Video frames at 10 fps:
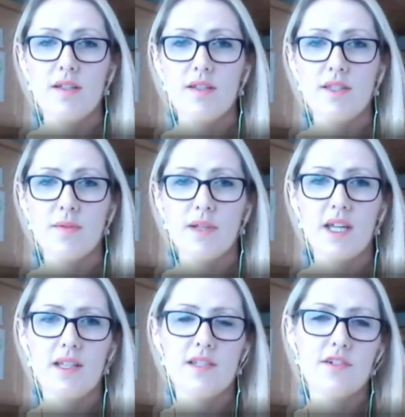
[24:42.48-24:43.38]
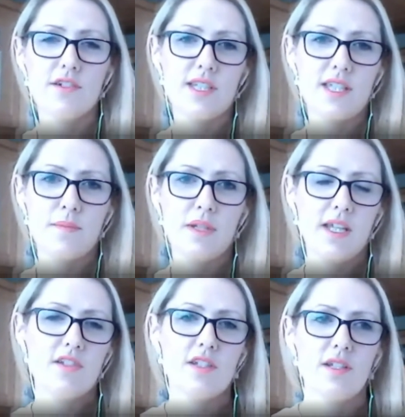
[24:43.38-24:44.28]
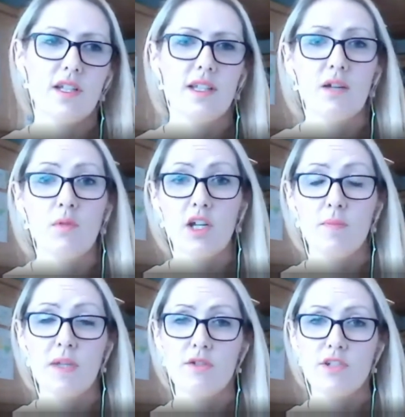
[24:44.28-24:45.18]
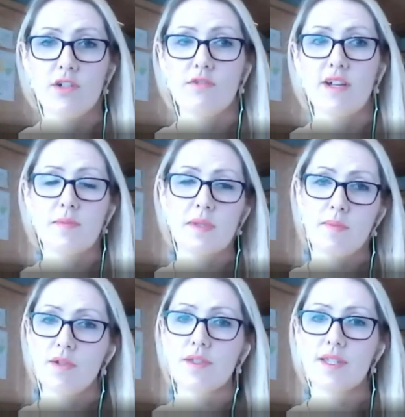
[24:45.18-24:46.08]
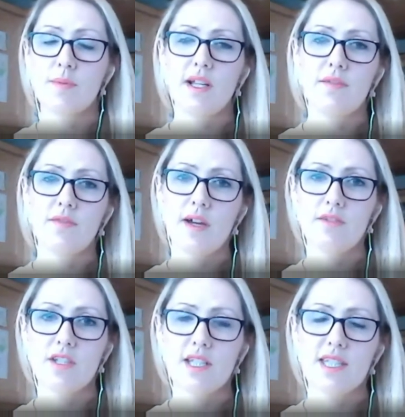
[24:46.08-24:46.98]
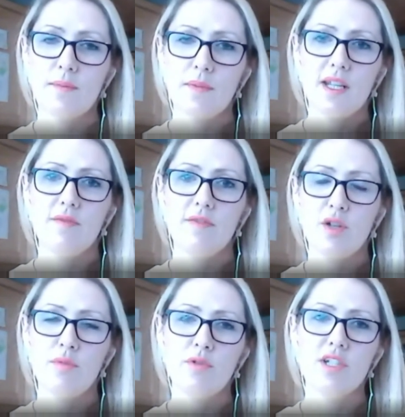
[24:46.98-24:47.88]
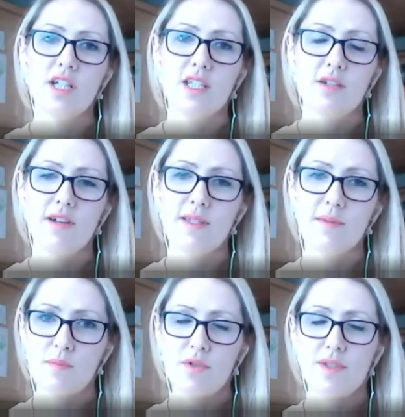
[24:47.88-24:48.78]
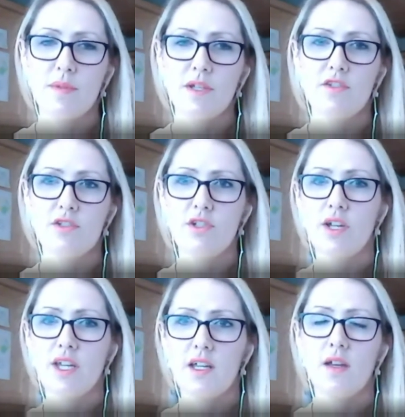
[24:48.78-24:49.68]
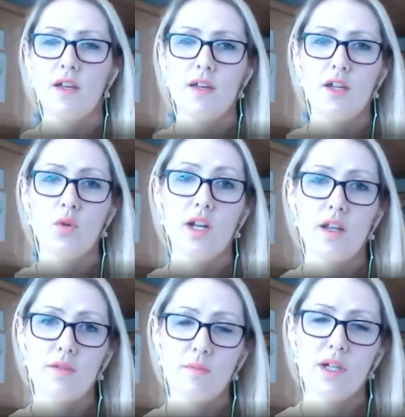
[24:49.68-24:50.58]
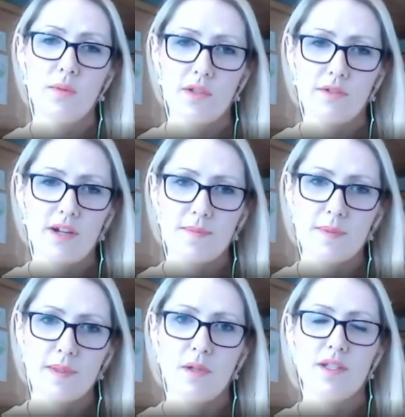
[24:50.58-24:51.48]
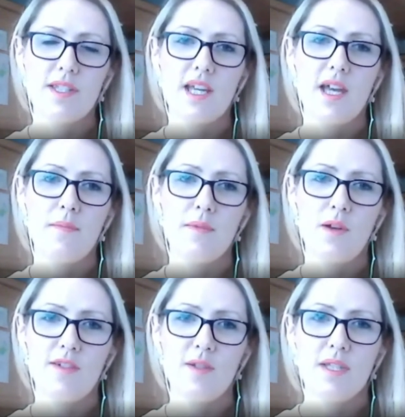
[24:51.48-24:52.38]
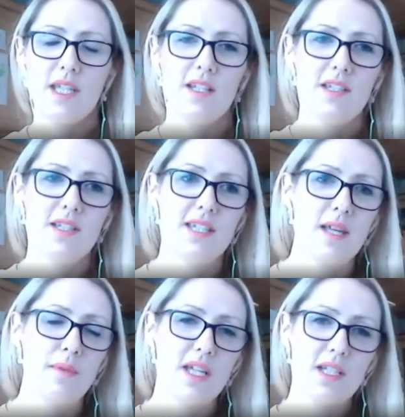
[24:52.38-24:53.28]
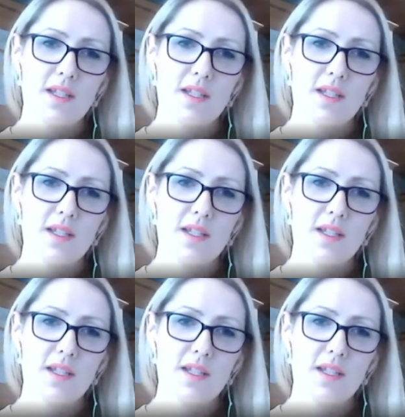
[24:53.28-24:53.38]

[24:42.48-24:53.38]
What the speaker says: So again, that's your dissemination, and that will come in under your Erasmus Plus as well if you have to disseminate for your project in Erasmus Plus, because you're talking quite a lot of money with Erasmus Plus, you have to be seen to disseminate.